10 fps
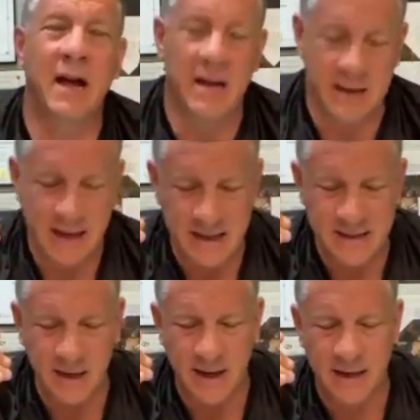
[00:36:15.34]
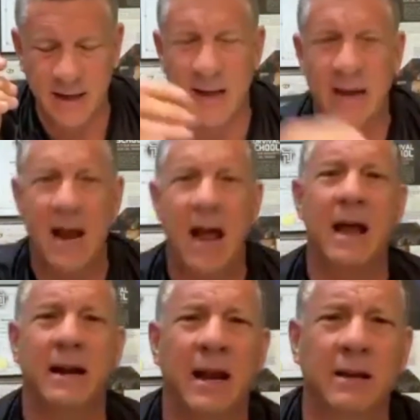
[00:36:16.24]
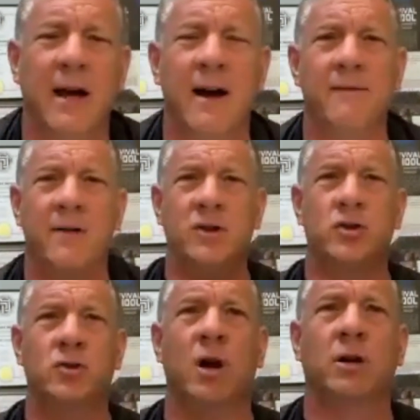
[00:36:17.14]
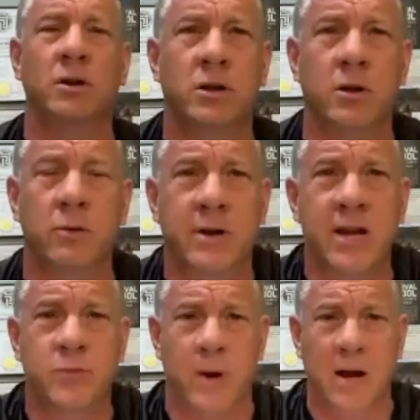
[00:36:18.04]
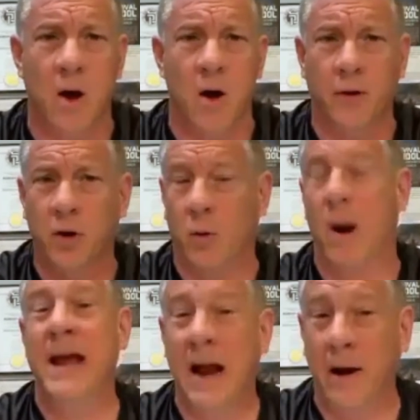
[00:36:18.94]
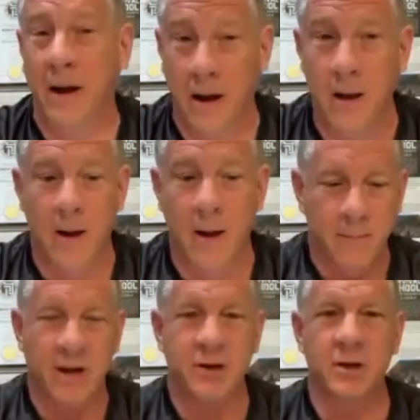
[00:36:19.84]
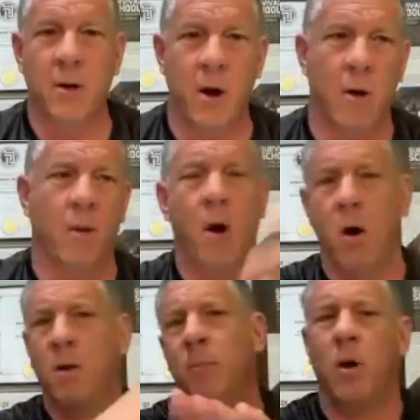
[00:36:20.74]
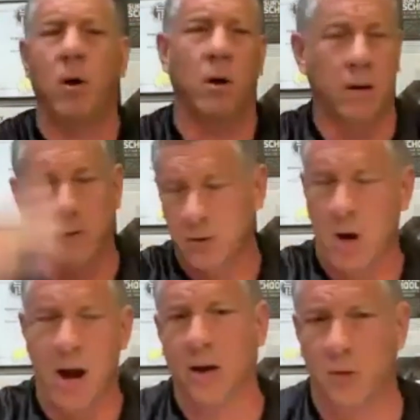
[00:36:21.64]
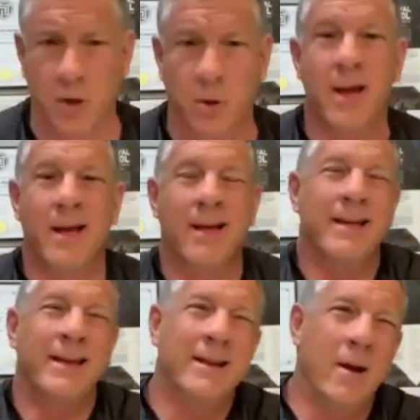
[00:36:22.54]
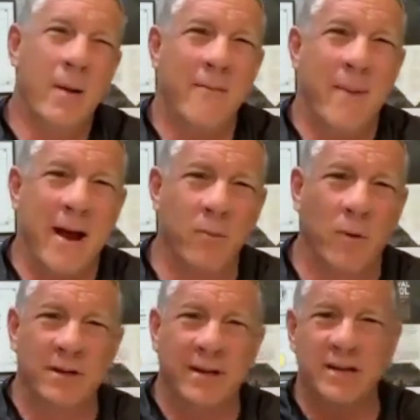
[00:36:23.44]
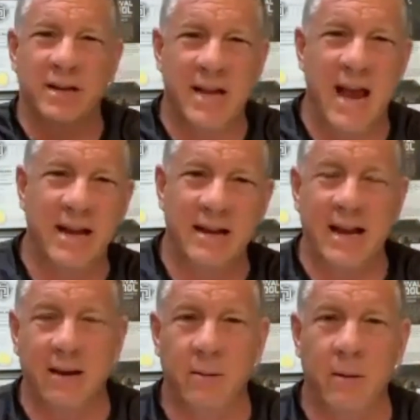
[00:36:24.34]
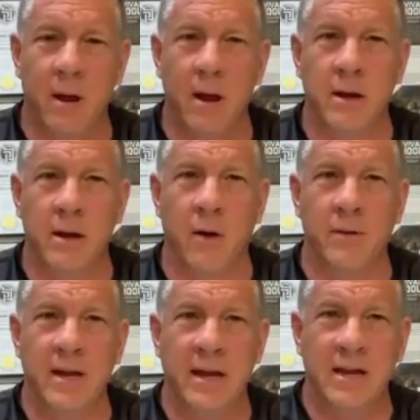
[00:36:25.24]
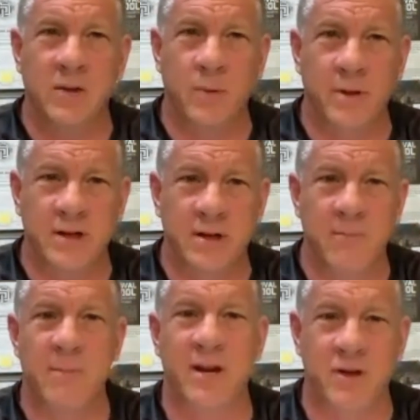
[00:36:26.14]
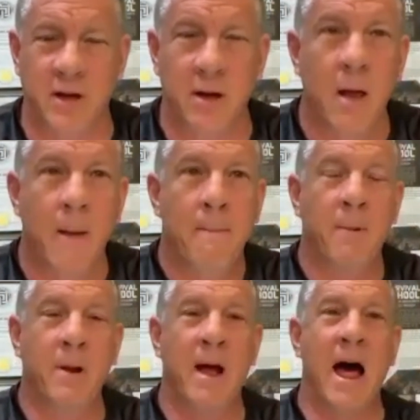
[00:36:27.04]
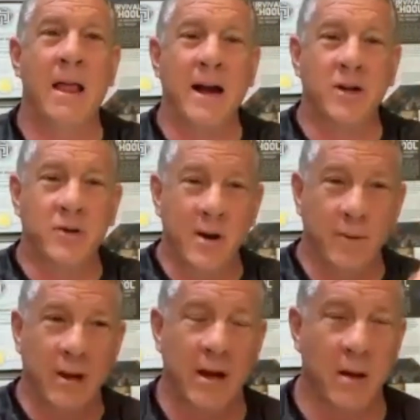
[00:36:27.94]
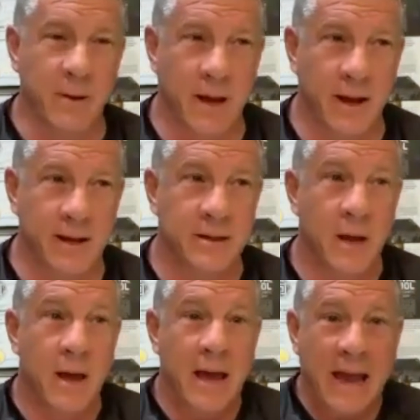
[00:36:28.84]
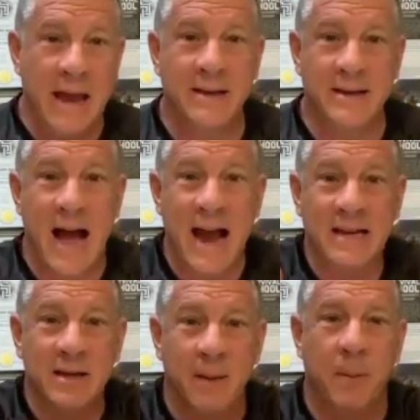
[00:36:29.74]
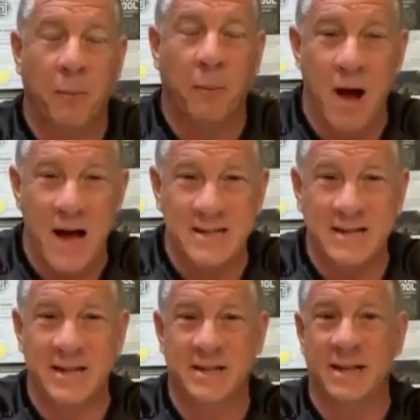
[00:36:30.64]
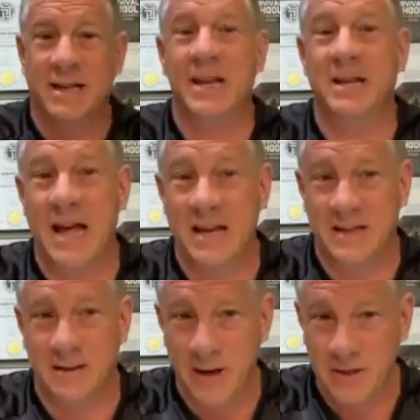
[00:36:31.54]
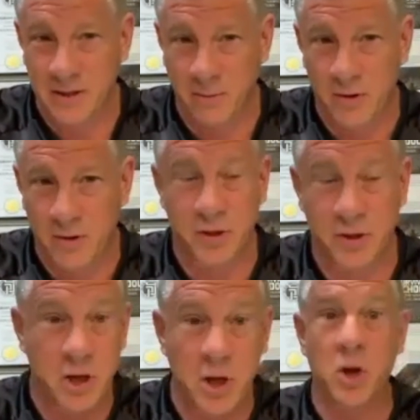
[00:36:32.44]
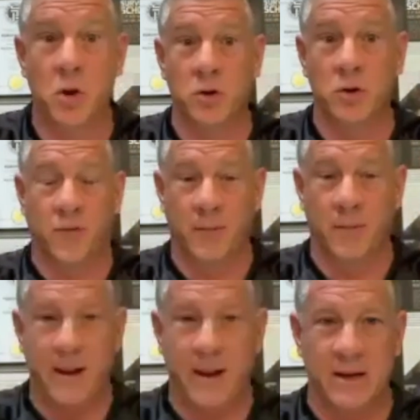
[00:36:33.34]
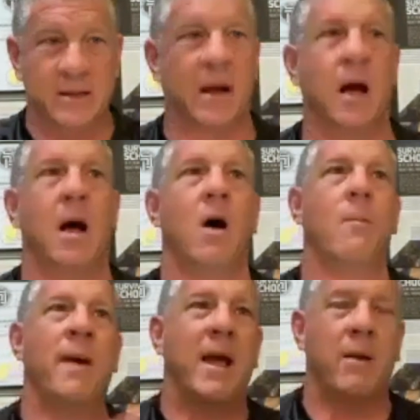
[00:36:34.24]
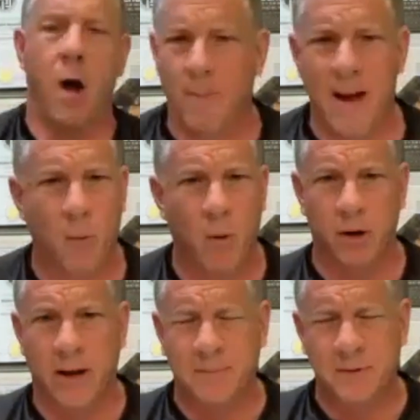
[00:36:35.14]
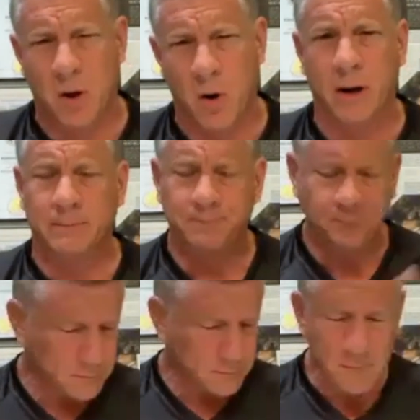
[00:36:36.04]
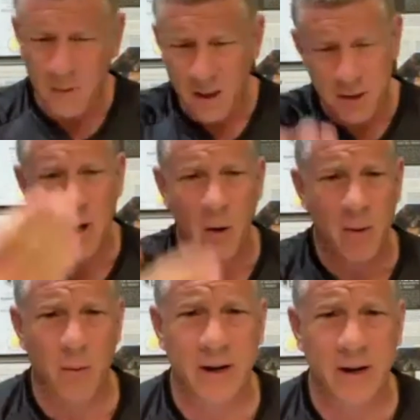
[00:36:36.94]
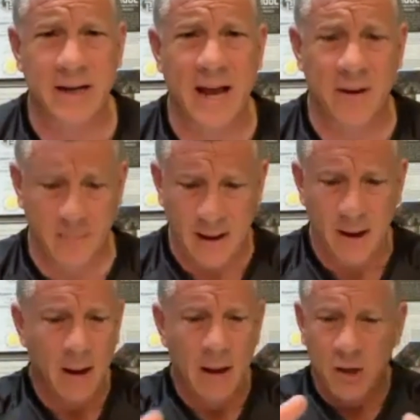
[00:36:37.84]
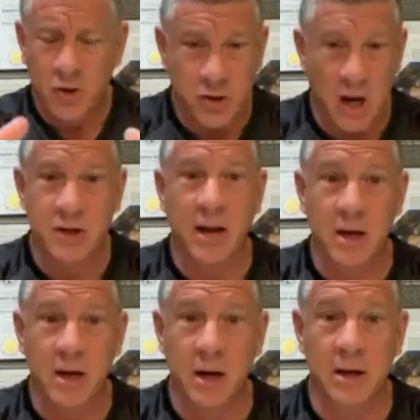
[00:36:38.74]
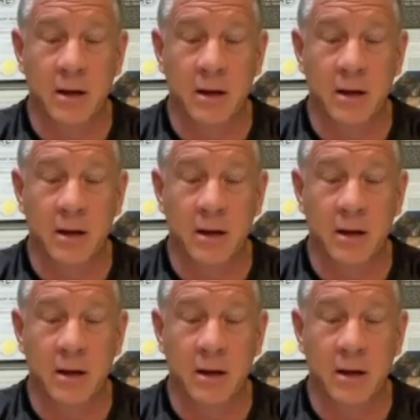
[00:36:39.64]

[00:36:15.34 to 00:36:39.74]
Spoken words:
hits and I love instructors who teach what I call the gray area. Because, arm bar, triangle choke, everybody wants to teach a technique, that ends with a submission. But I like training with him because he tightens up the process to get to that submission, which was huge for me. It's like, oh, man, all about where your hips are. And, we were in it together. But such a good,